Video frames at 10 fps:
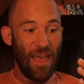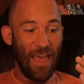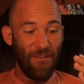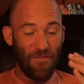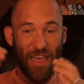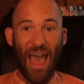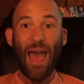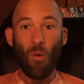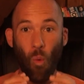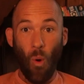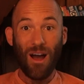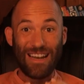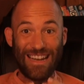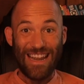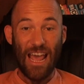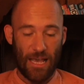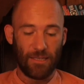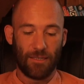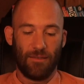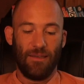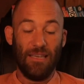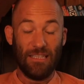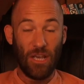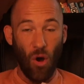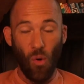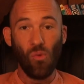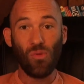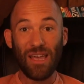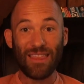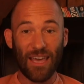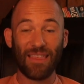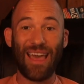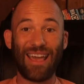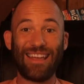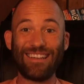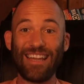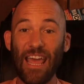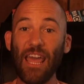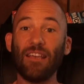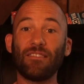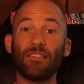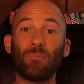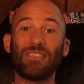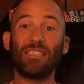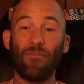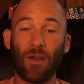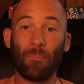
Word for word: if that one disk is the only thing that contains a specific